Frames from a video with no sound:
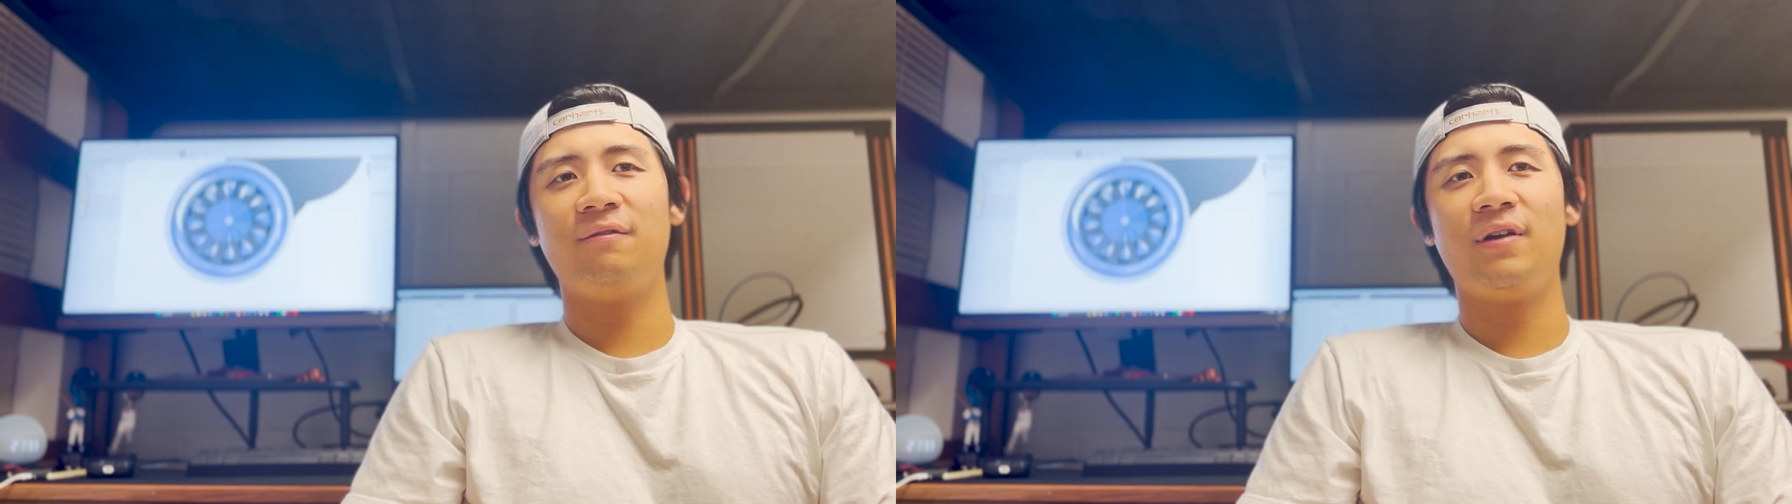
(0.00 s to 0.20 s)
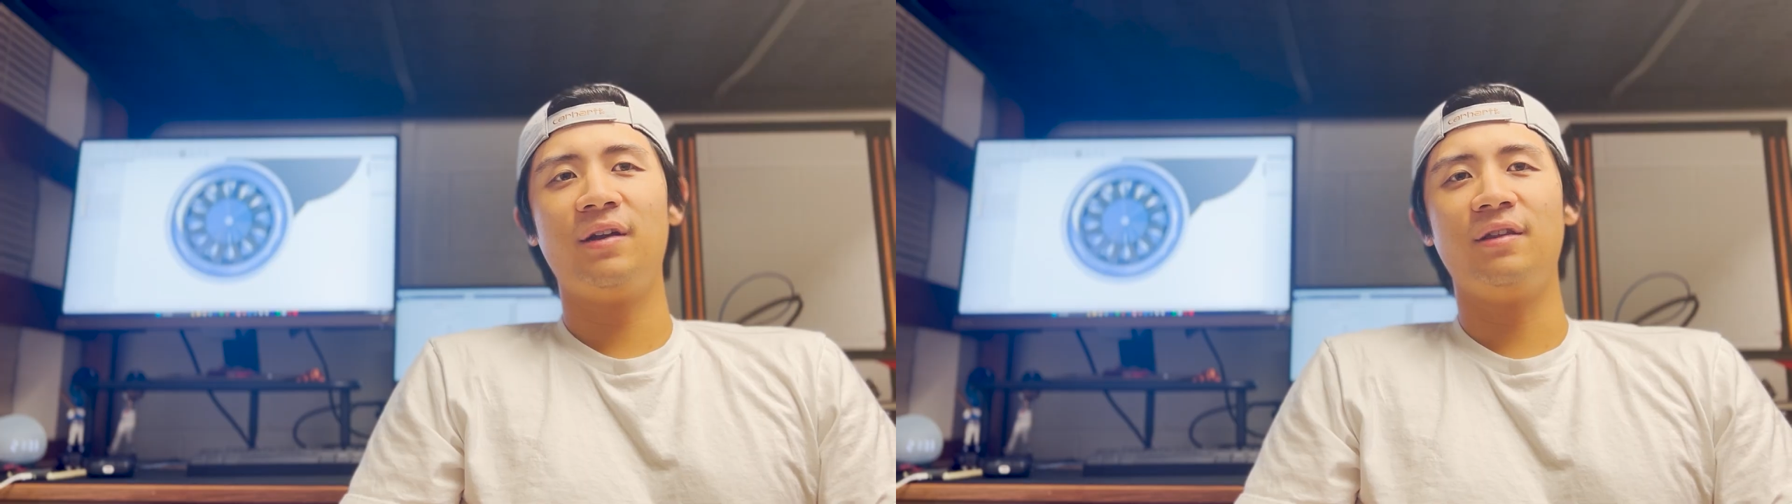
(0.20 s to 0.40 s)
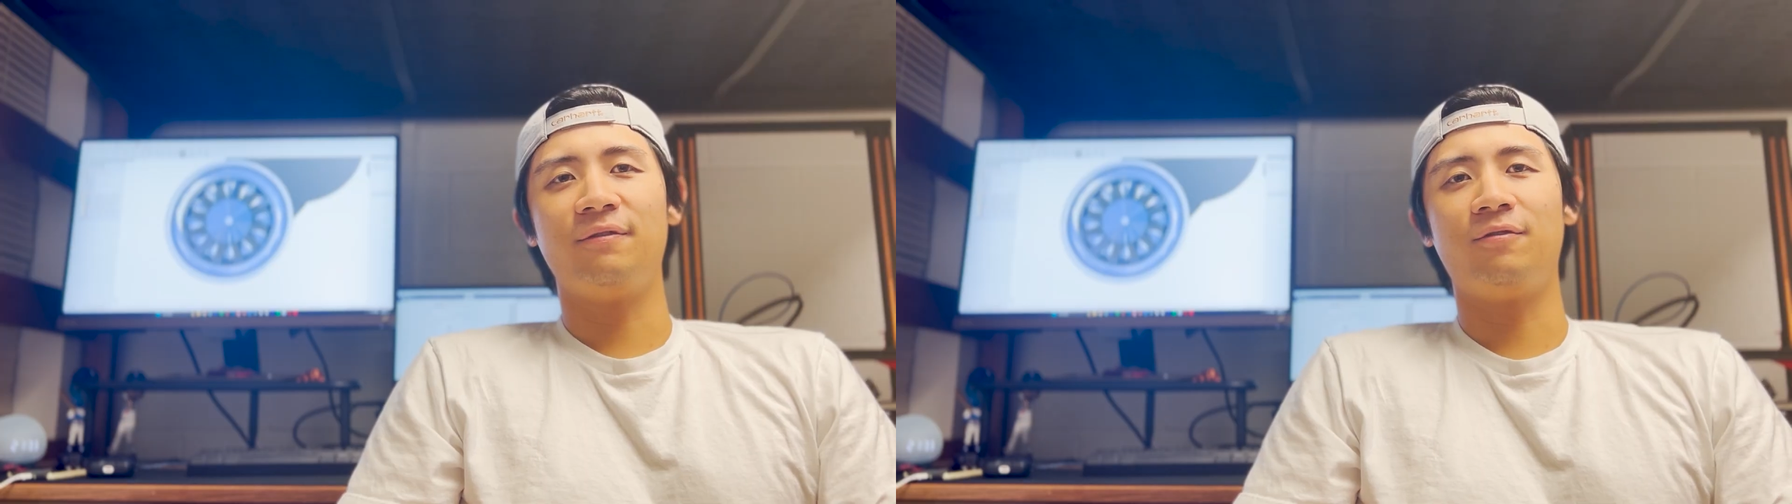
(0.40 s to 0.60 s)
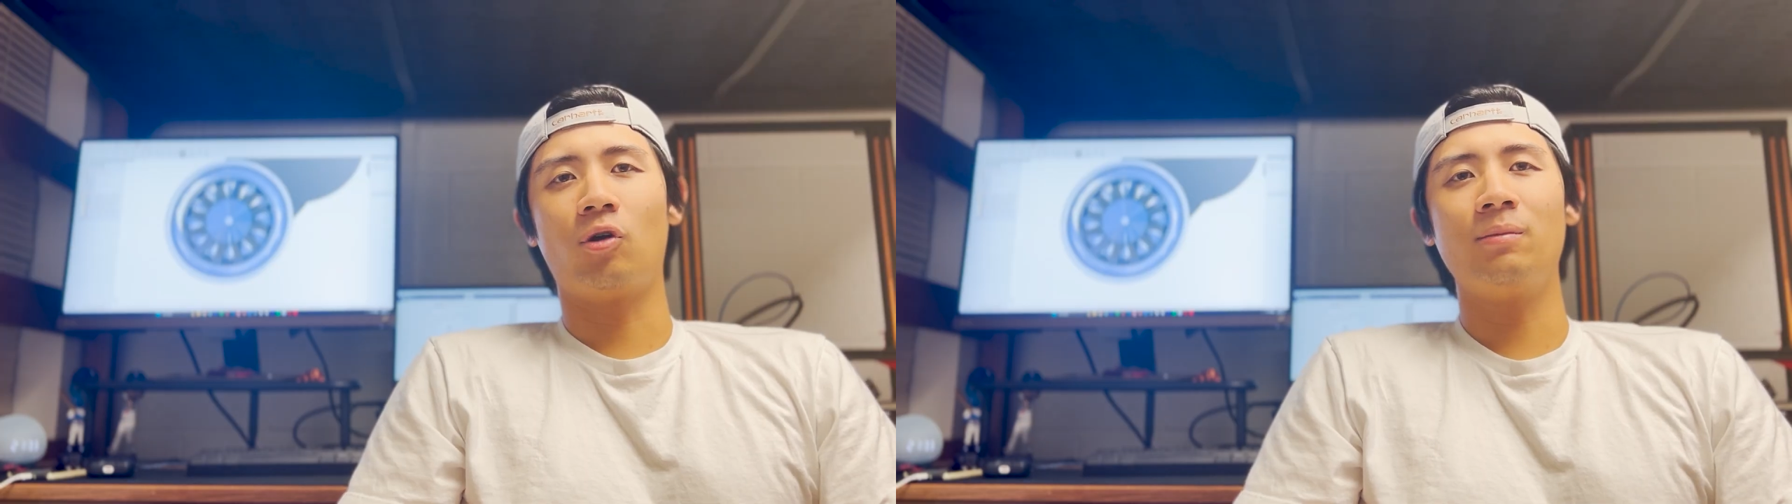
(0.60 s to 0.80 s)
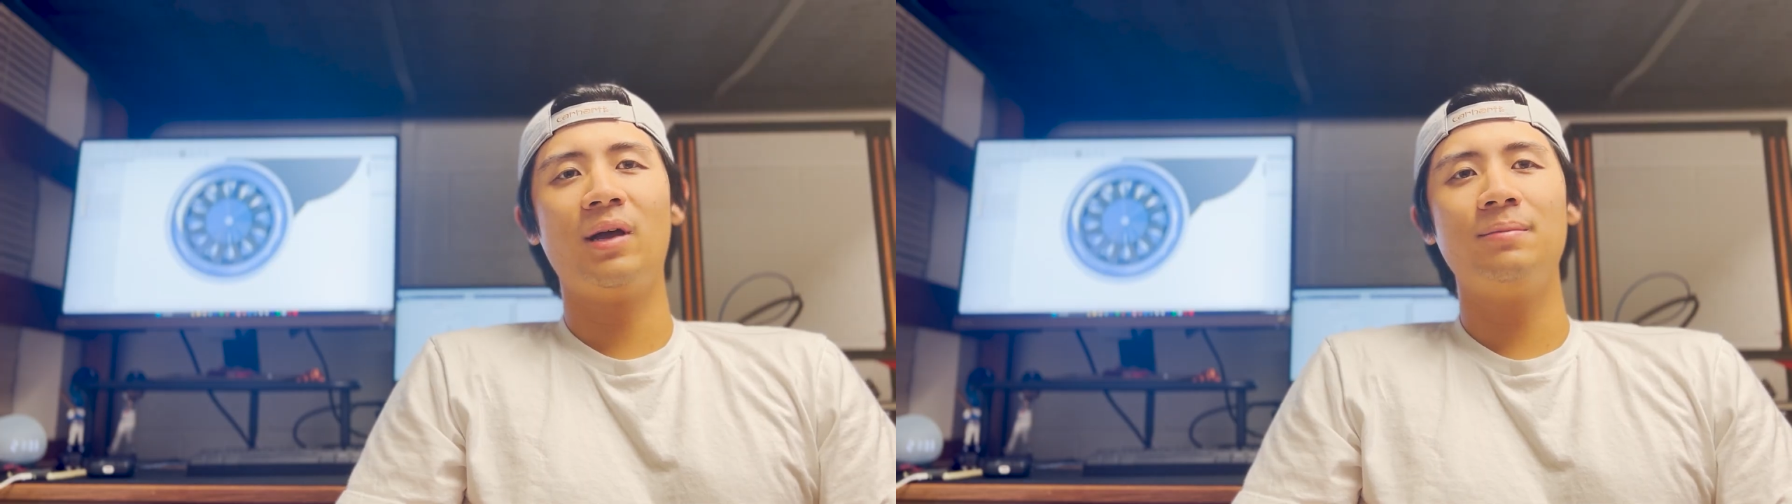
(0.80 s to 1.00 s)
fan, the
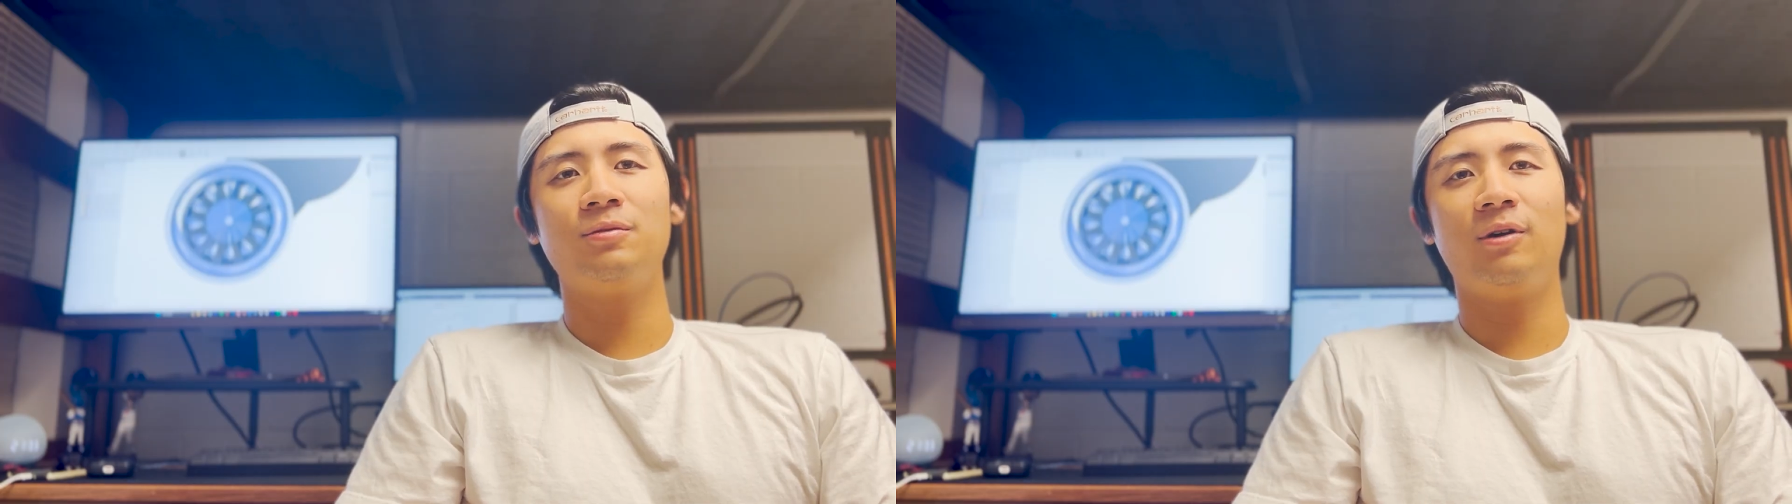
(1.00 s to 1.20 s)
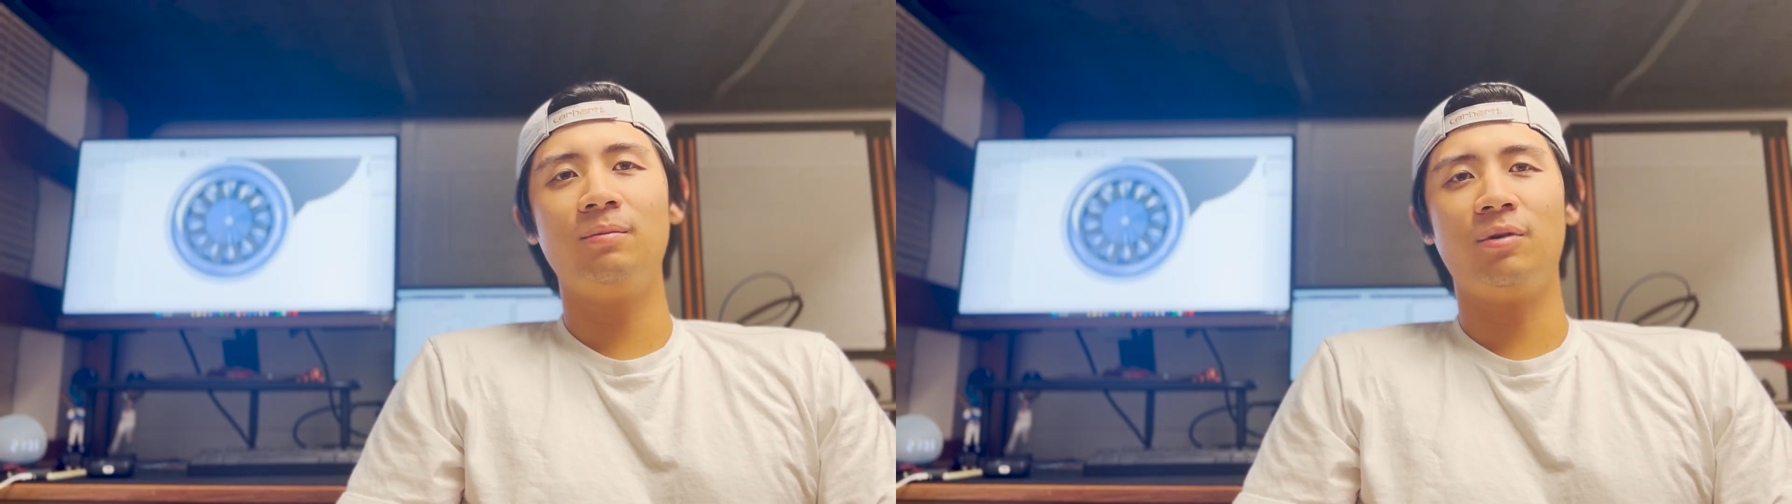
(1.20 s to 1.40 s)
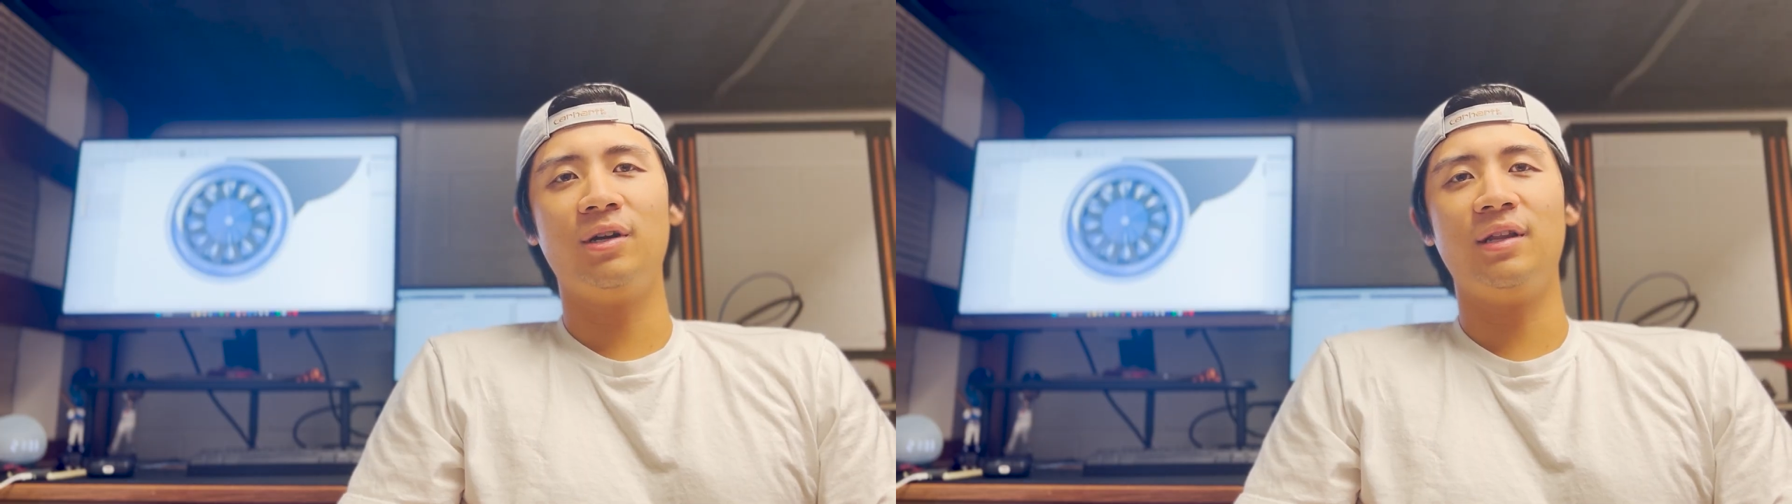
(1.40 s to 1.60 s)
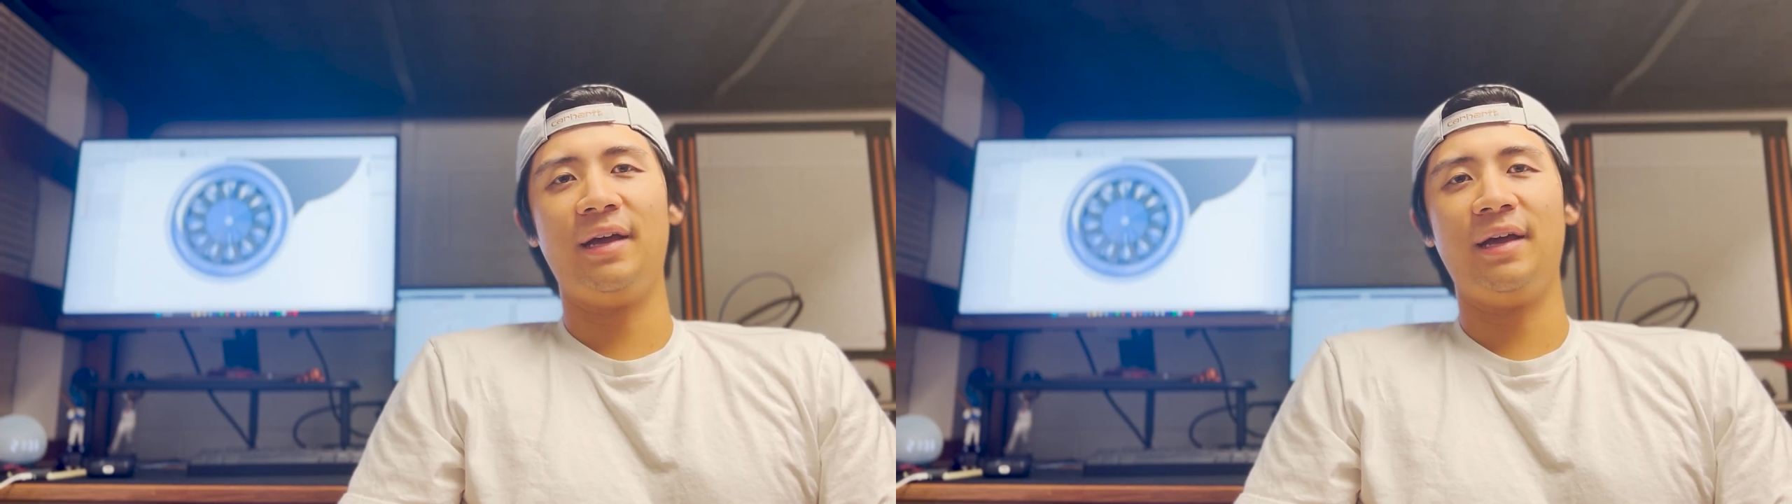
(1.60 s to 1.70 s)
Formlabs one printed